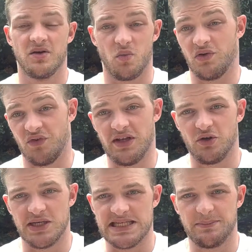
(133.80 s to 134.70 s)
One really good
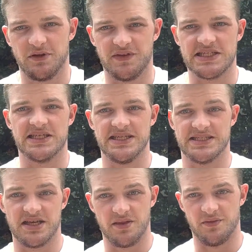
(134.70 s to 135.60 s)
example of this
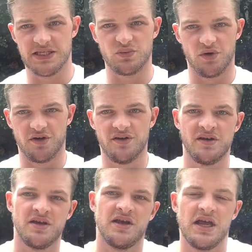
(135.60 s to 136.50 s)
is this word.
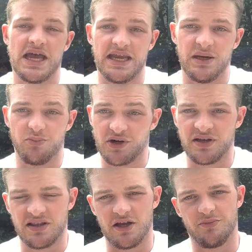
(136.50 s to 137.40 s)
In
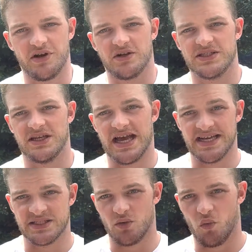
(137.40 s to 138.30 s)
Britain, they'd pronounce it
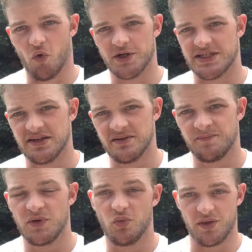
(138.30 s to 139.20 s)
as water
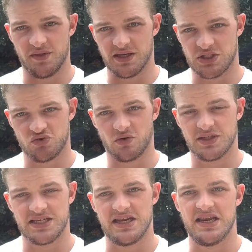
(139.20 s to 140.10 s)
with a strong
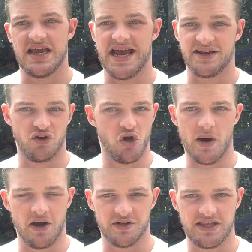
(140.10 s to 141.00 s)
T and no
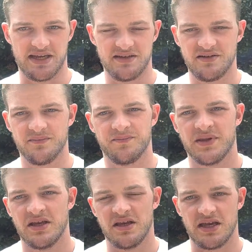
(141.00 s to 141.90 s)
R at the end.
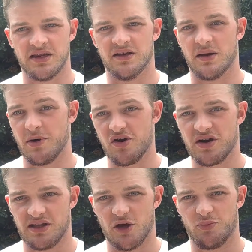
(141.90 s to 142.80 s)
In
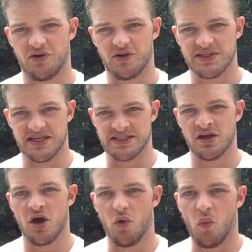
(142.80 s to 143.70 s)
America, they would pronounce it as
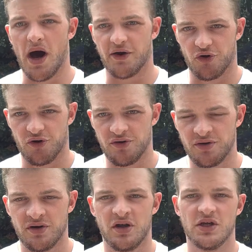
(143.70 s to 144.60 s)
water,
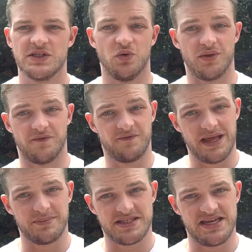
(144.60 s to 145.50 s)
so with a
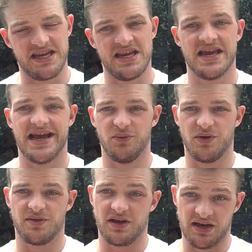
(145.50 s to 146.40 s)
flap T and
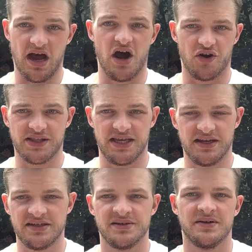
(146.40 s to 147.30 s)
with an R at the
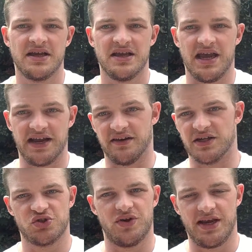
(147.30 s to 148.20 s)
end. And in
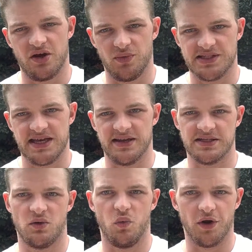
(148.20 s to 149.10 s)
Australia, we'd say there's
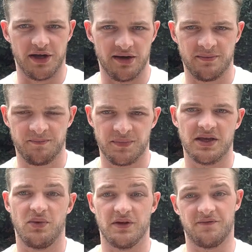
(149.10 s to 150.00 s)
water,
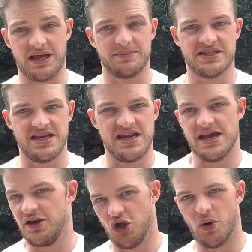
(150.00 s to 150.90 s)
with a flap T
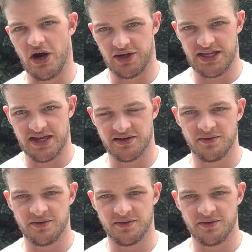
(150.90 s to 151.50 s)
and no R at the end.